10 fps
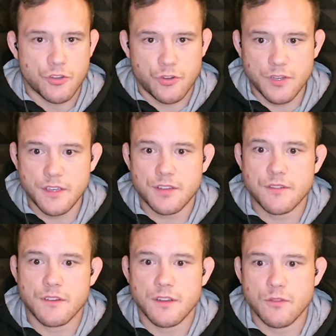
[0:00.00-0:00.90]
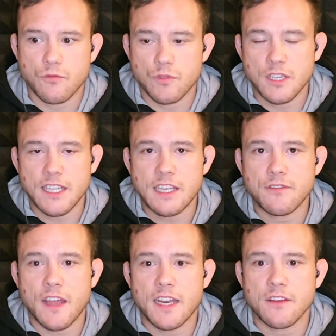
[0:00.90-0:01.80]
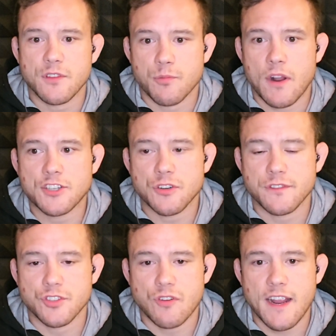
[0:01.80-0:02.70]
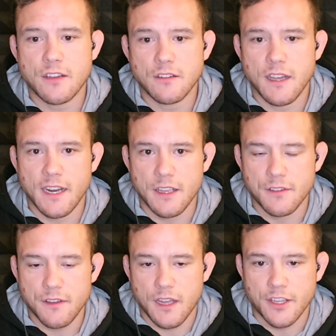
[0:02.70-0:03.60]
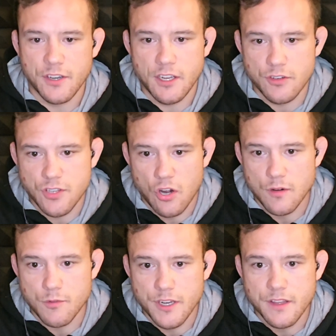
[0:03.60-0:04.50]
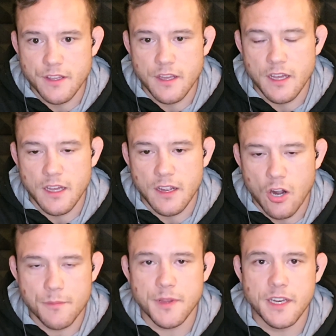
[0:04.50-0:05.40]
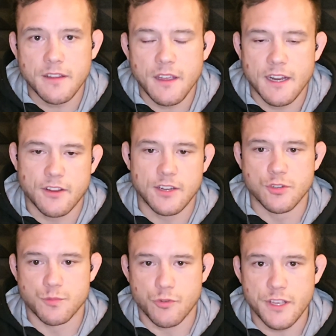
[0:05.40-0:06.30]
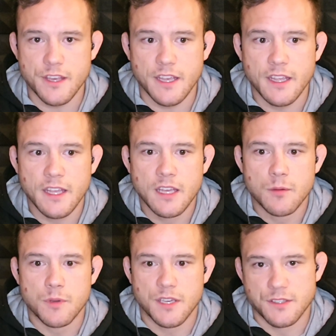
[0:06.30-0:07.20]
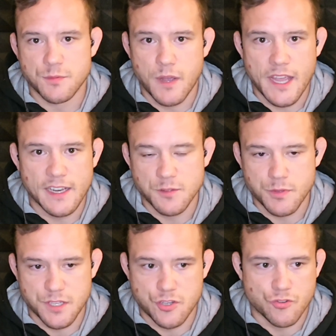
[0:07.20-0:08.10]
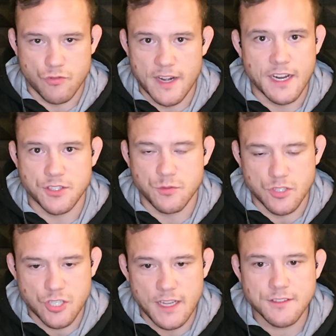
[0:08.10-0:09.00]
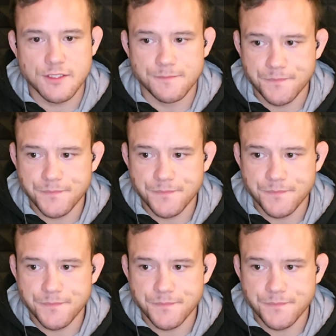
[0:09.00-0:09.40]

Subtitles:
couldn't relieve any of the pressure of the strangle, and I could hear his heart beating, and I could hear his breathing because my head is positioned right next to his chest,